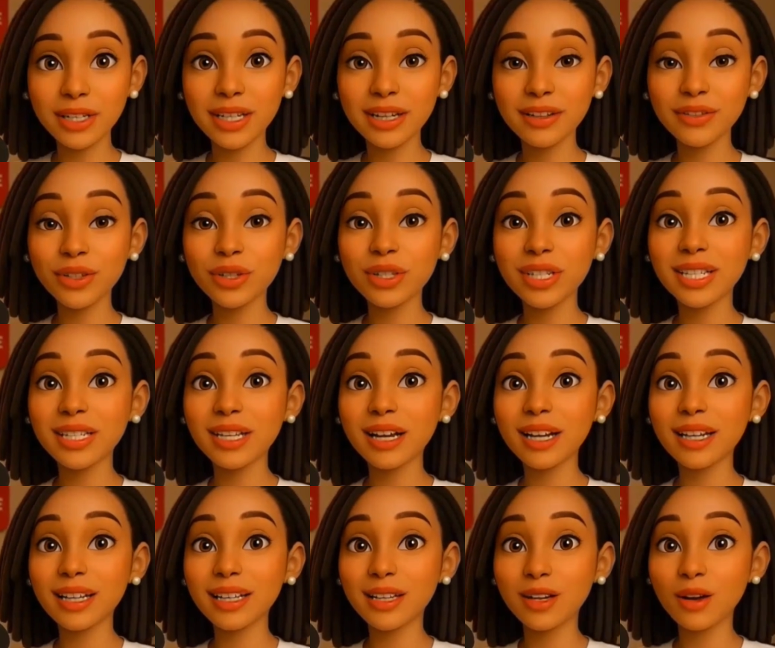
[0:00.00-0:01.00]
it gives us
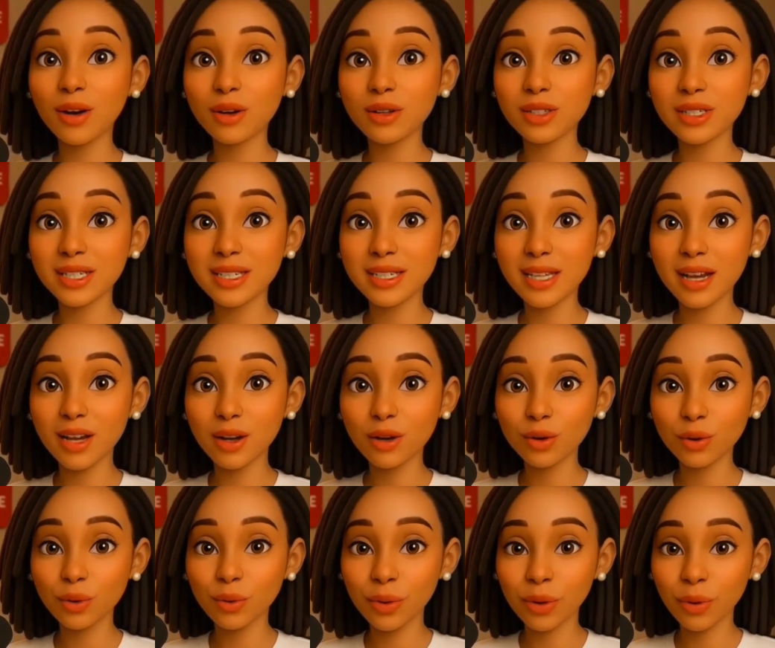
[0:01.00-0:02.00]
exactly the consistent
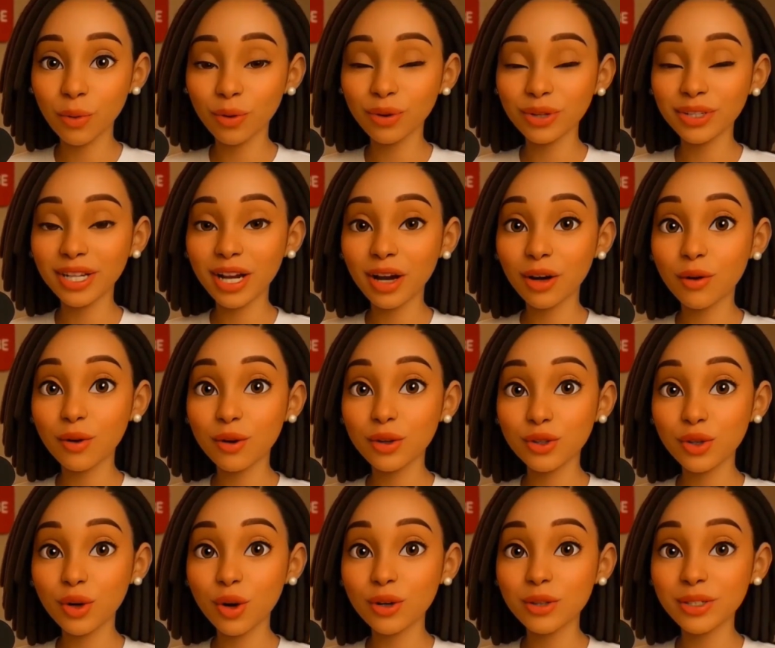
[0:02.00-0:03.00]
look we want
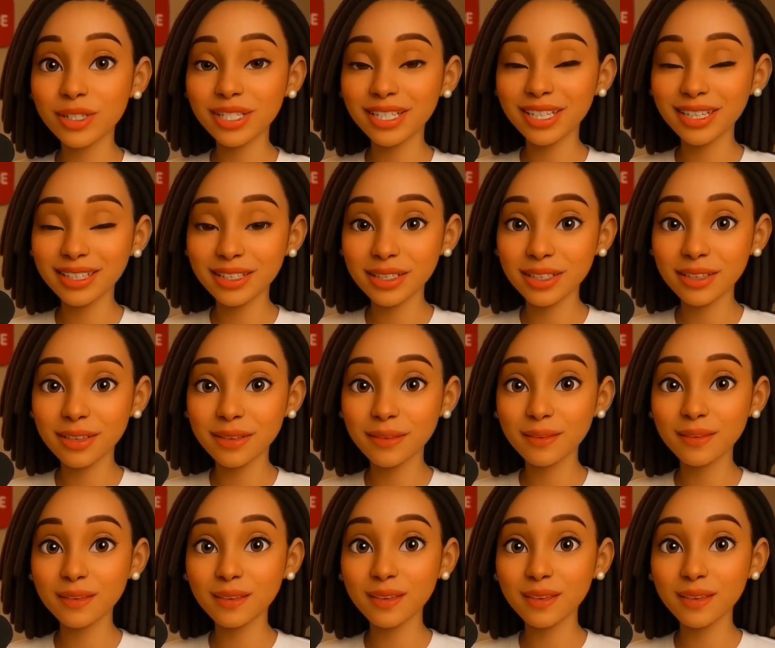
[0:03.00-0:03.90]
across all scenes.